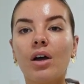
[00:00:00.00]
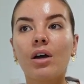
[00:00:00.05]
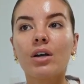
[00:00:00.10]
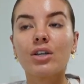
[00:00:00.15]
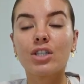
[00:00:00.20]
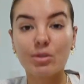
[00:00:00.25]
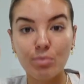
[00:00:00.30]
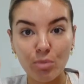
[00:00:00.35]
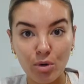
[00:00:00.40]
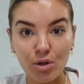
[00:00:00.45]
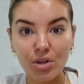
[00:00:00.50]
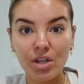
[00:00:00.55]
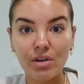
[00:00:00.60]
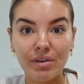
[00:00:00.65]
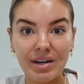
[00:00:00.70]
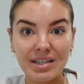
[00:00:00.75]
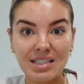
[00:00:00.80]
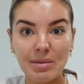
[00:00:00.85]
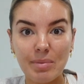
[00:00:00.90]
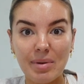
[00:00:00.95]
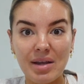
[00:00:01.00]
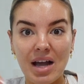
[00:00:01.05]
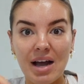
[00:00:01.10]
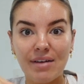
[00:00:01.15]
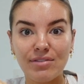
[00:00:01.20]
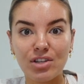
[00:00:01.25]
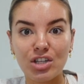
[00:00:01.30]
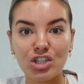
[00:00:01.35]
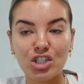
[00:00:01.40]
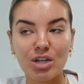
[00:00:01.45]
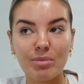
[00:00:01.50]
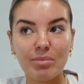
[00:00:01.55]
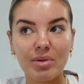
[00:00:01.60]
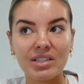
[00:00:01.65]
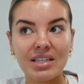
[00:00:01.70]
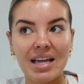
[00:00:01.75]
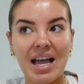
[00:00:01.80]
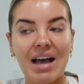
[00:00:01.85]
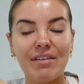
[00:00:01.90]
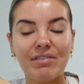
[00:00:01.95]
smoothie recipe after the gym
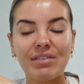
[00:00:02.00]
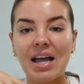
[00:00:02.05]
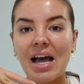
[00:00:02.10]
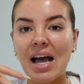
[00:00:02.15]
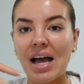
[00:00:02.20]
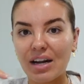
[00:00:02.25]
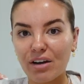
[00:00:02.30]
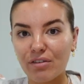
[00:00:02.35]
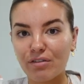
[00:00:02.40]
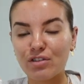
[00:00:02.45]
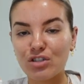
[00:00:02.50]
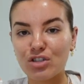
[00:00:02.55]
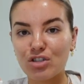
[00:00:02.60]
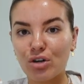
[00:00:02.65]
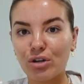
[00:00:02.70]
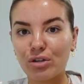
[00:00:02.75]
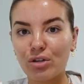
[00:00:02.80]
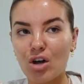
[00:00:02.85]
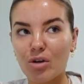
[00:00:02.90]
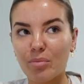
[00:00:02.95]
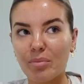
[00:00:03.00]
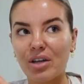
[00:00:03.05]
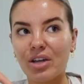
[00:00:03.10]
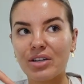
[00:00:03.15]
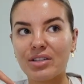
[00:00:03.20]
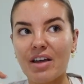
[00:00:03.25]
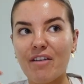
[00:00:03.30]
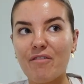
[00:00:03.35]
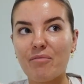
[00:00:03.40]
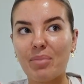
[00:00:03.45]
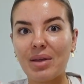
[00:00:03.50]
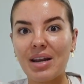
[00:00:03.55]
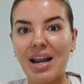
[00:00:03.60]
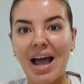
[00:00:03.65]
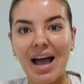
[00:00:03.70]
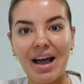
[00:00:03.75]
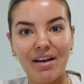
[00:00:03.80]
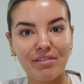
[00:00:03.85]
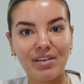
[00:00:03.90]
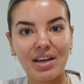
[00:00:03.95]
because I haven't had it for so long because I've been
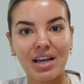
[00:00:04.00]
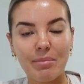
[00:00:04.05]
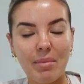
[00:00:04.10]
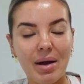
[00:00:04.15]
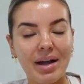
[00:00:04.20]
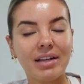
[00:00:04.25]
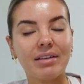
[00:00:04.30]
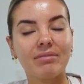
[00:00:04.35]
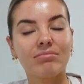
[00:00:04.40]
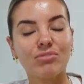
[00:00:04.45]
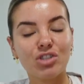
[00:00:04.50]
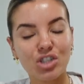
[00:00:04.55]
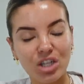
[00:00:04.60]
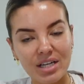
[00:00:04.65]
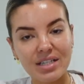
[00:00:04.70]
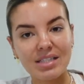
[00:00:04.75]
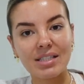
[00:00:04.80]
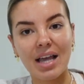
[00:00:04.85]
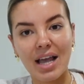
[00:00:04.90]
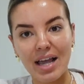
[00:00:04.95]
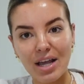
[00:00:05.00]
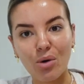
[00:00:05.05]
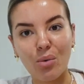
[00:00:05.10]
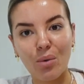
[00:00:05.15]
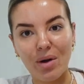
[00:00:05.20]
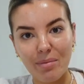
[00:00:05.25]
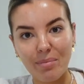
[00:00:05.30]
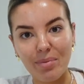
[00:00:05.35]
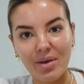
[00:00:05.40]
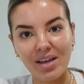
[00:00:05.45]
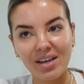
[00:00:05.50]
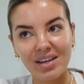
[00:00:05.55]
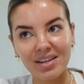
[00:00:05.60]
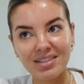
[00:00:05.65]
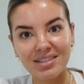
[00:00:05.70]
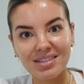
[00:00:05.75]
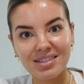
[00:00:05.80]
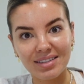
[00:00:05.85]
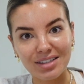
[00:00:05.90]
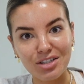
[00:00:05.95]
having my cheesecake
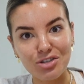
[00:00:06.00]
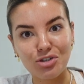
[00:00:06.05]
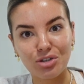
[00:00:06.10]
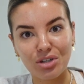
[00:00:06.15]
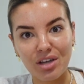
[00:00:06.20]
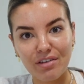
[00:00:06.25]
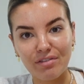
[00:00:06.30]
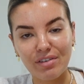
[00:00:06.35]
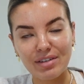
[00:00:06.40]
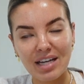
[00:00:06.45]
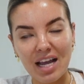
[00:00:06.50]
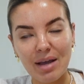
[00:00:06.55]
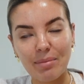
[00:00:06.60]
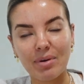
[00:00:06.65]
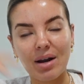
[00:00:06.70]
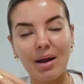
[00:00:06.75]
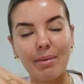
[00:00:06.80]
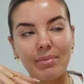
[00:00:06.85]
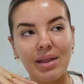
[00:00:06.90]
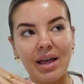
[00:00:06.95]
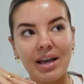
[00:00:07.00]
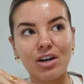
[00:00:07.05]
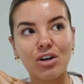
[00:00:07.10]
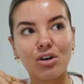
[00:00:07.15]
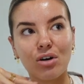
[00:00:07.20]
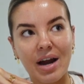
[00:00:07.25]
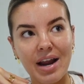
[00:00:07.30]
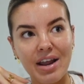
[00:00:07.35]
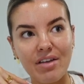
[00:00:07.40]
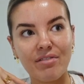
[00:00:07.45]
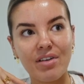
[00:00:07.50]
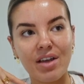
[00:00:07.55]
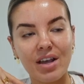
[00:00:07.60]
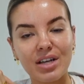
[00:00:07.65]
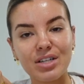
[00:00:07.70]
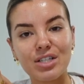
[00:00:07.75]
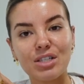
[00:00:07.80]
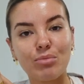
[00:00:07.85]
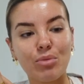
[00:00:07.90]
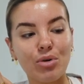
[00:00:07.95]
Weet-Bix literally every day, but I'm like craving
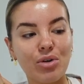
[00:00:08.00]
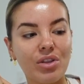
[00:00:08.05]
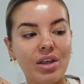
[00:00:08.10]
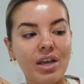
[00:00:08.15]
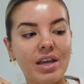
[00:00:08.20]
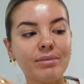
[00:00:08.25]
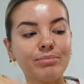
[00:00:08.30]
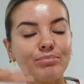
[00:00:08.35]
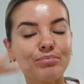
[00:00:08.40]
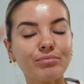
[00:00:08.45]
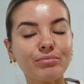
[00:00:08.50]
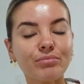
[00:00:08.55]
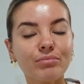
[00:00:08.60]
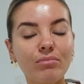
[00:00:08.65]
a smoothie.